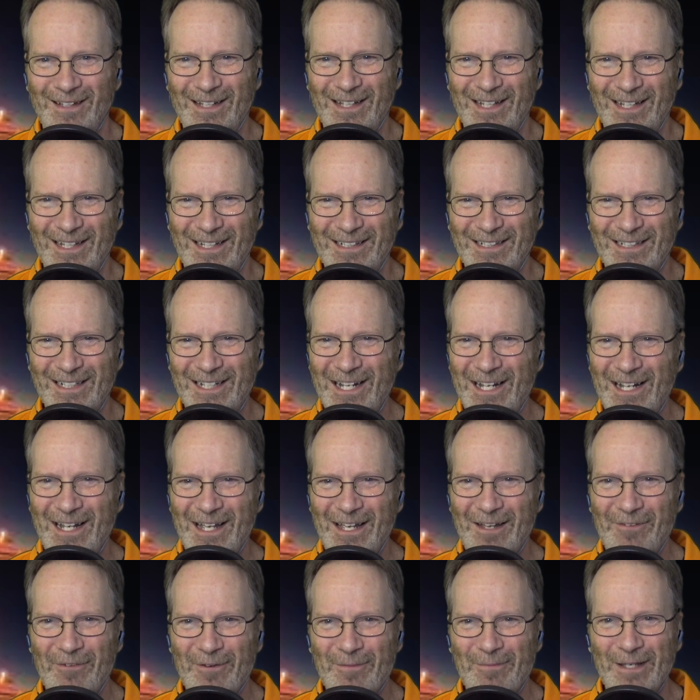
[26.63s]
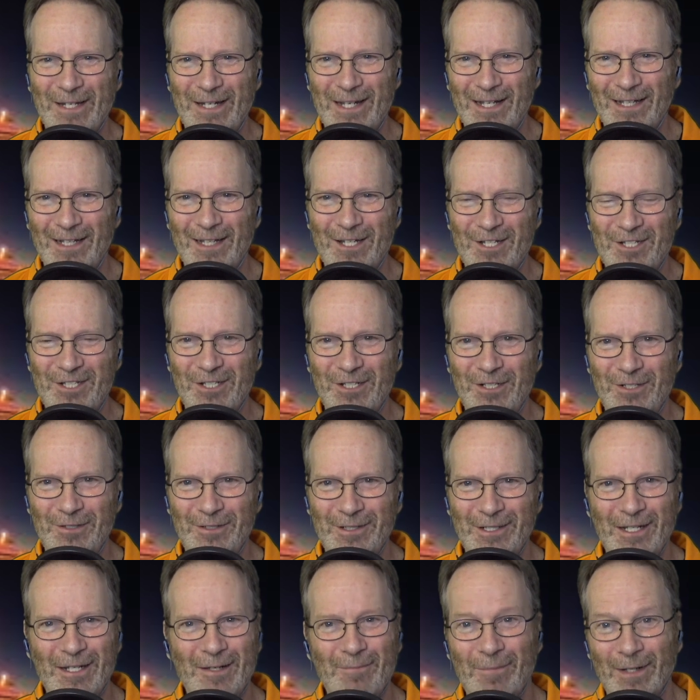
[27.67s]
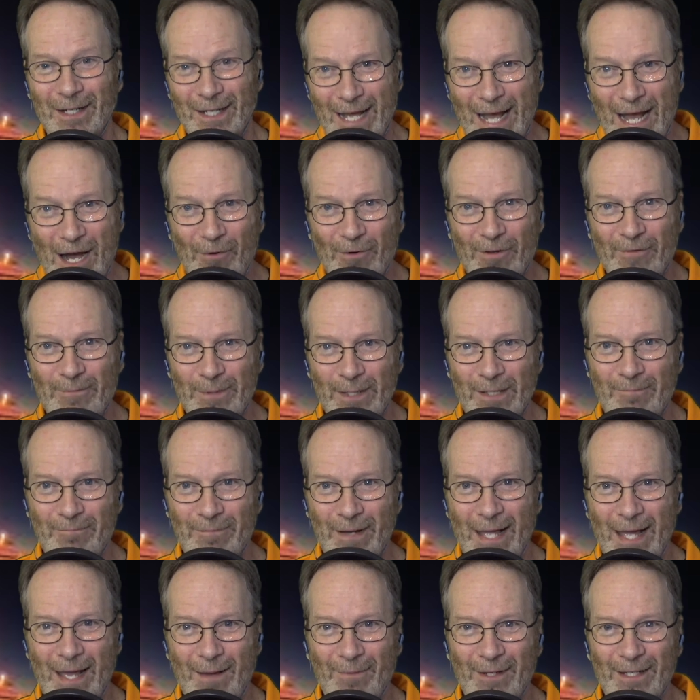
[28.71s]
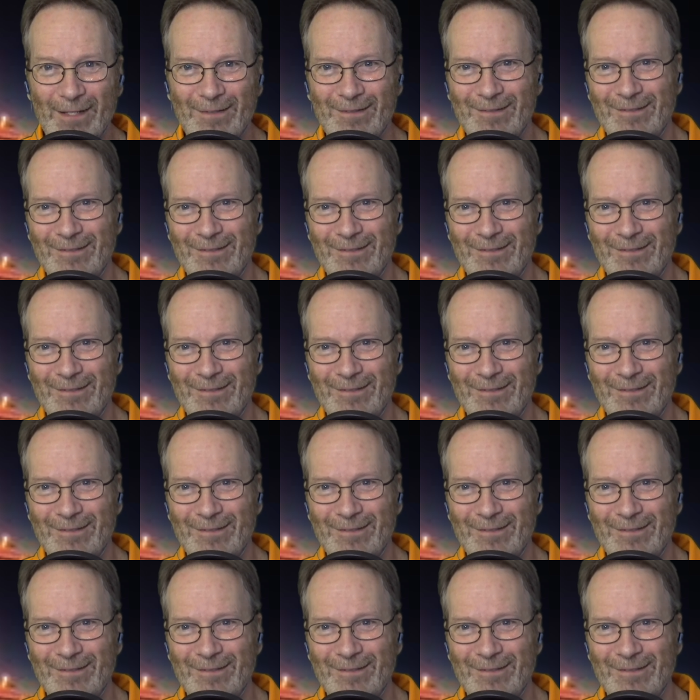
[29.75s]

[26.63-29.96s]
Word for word: and if we beat LSU, but now we've beat Bama.